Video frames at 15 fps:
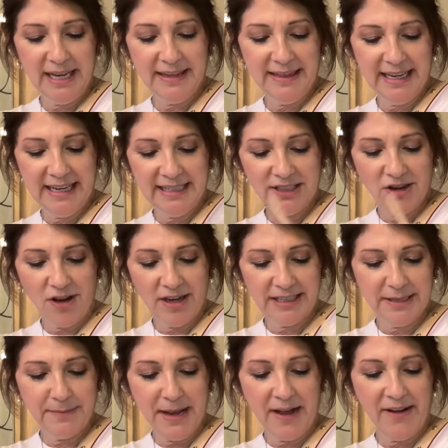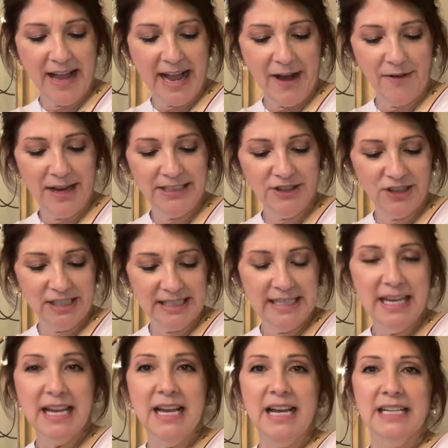I think I talked about how I just
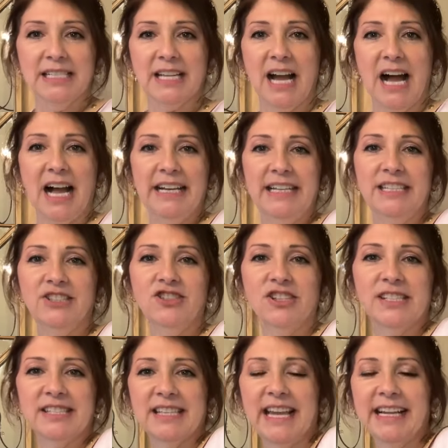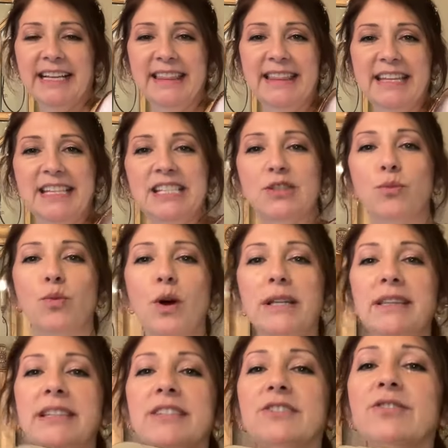tie it just like this,
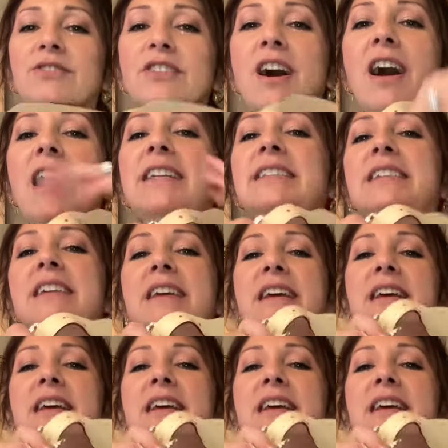one little knot.